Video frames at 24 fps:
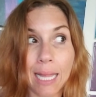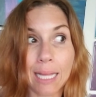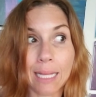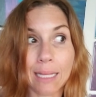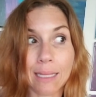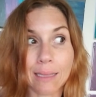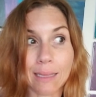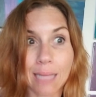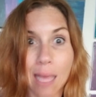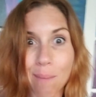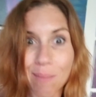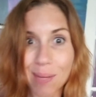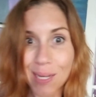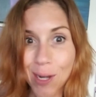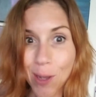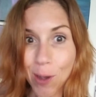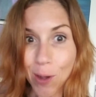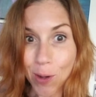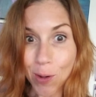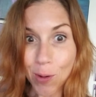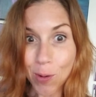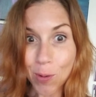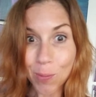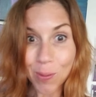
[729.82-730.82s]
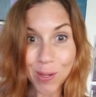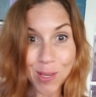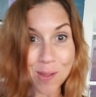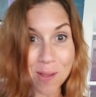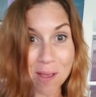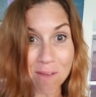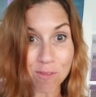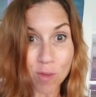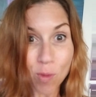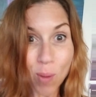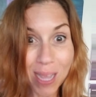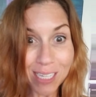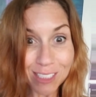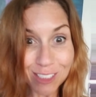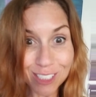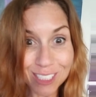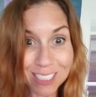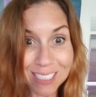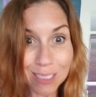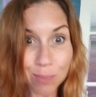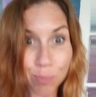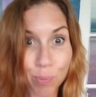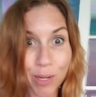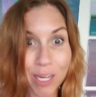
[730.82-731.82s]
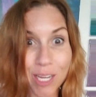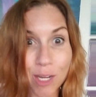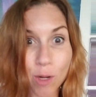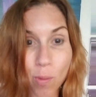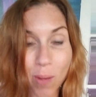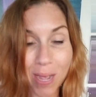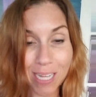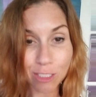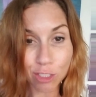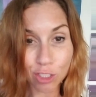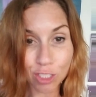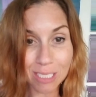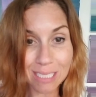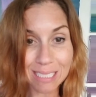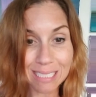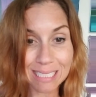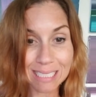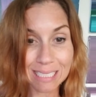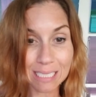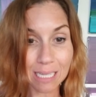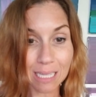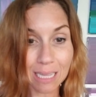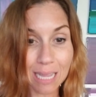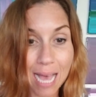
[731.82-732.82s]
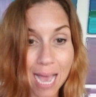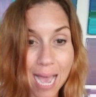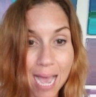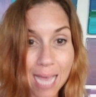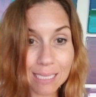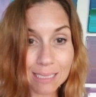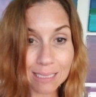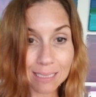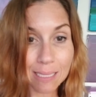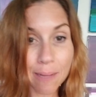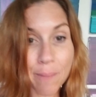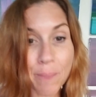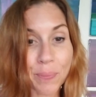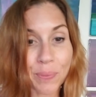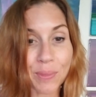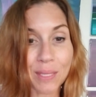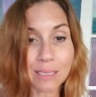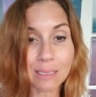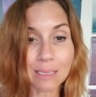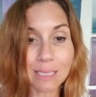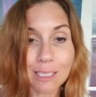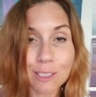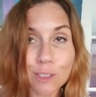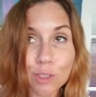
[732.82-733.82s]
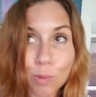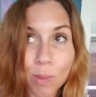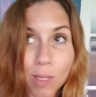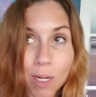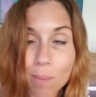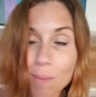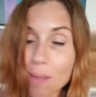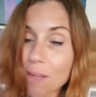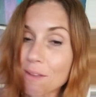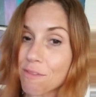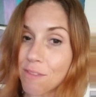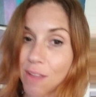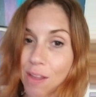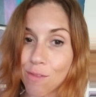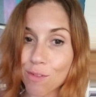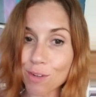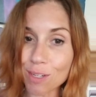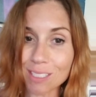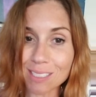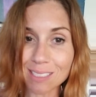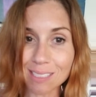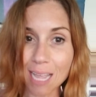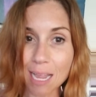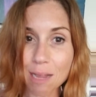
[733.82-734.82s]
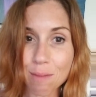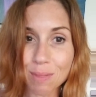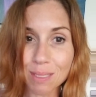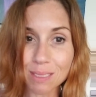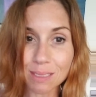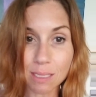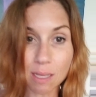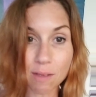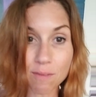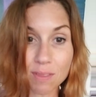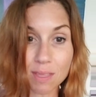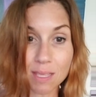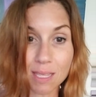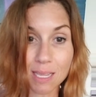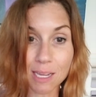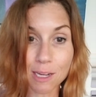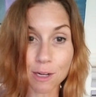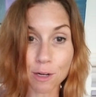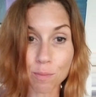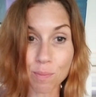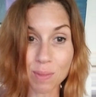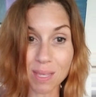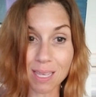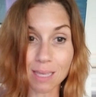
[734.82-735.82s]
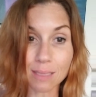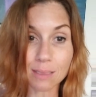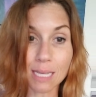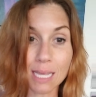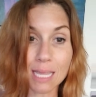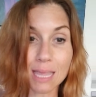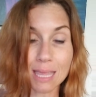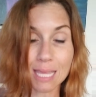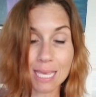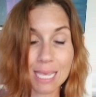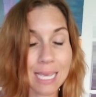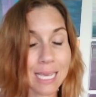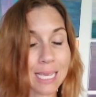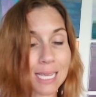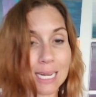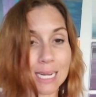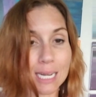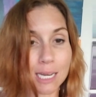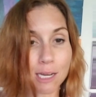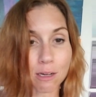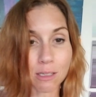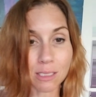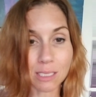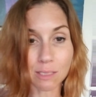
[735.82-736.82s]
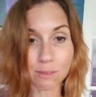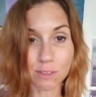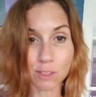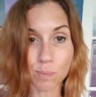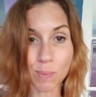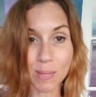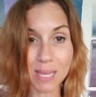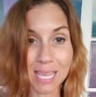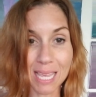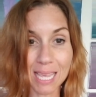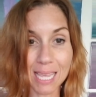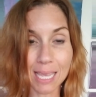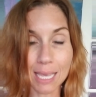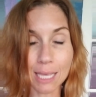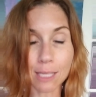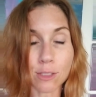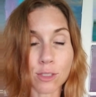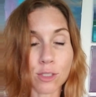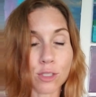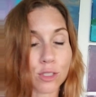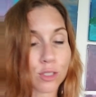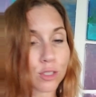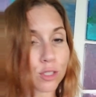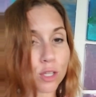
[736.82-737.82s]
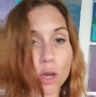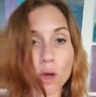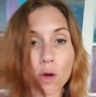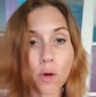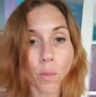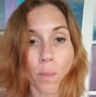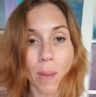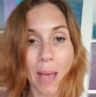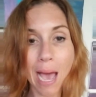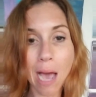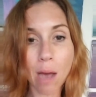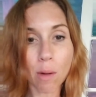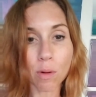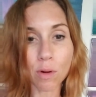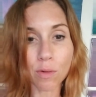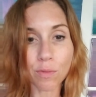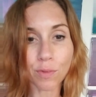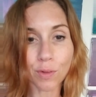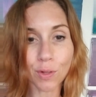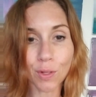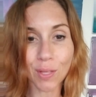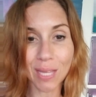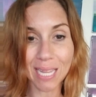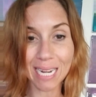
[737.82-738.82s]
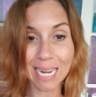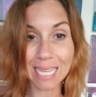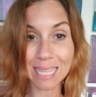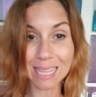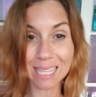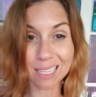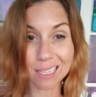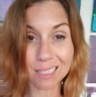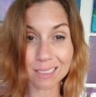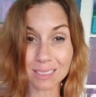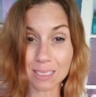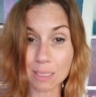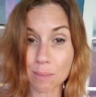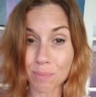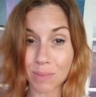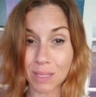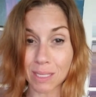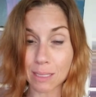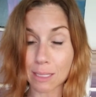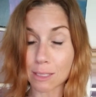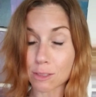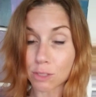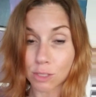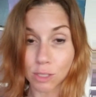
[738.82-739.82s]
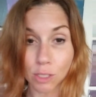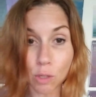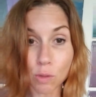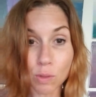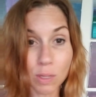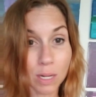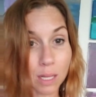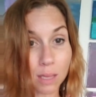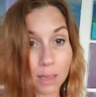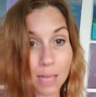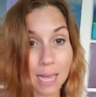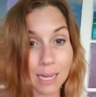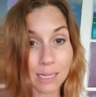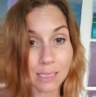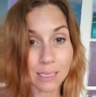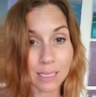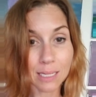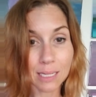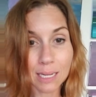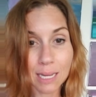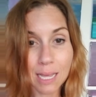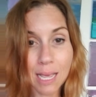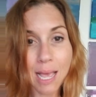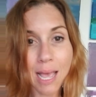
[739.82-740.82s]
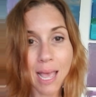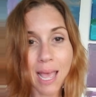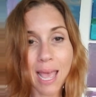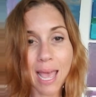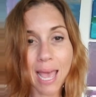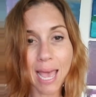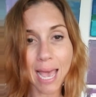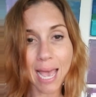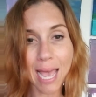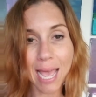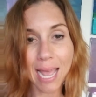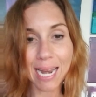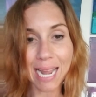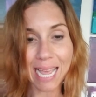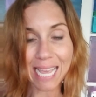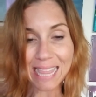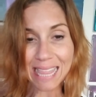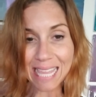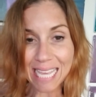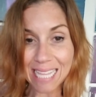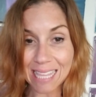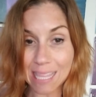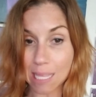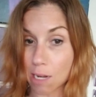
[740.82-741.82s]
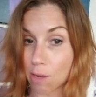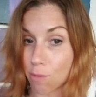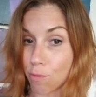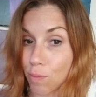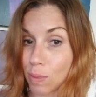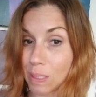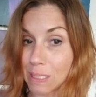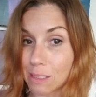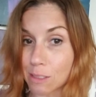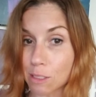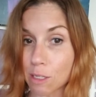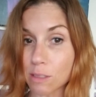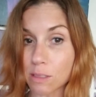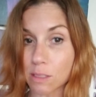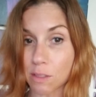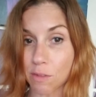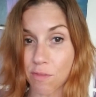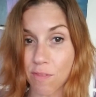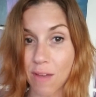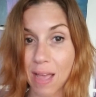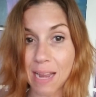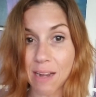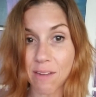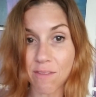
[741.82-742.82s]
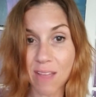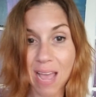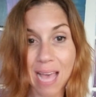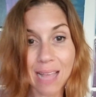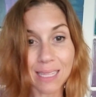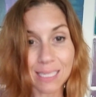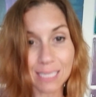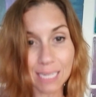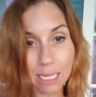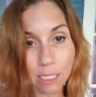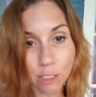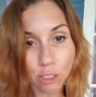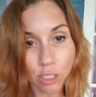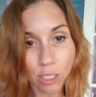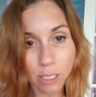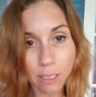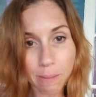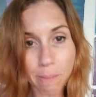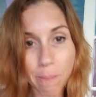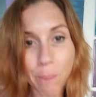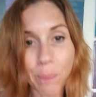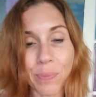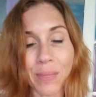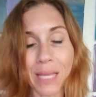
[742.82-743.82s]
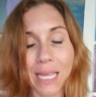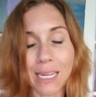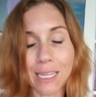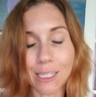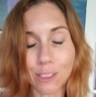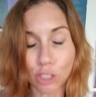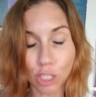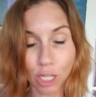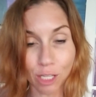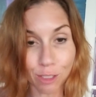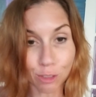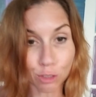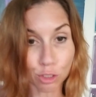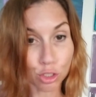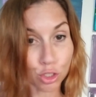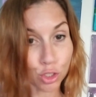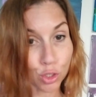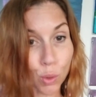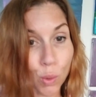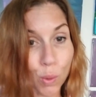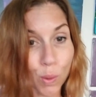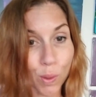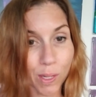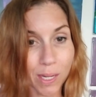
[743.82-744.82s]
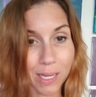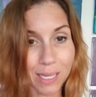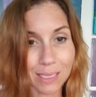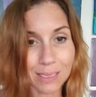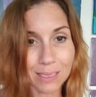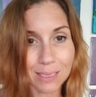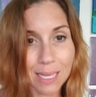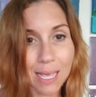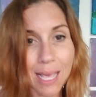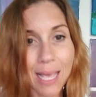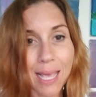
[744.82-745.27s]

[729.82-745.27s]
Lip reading: Let me know when you have questions. Bring questions to class. This is one of my favorite assignments of the year, because I think narrative speaking is so powerful, and I think it's something that's so neglected. And I think that if we start to find validation in each other's stories,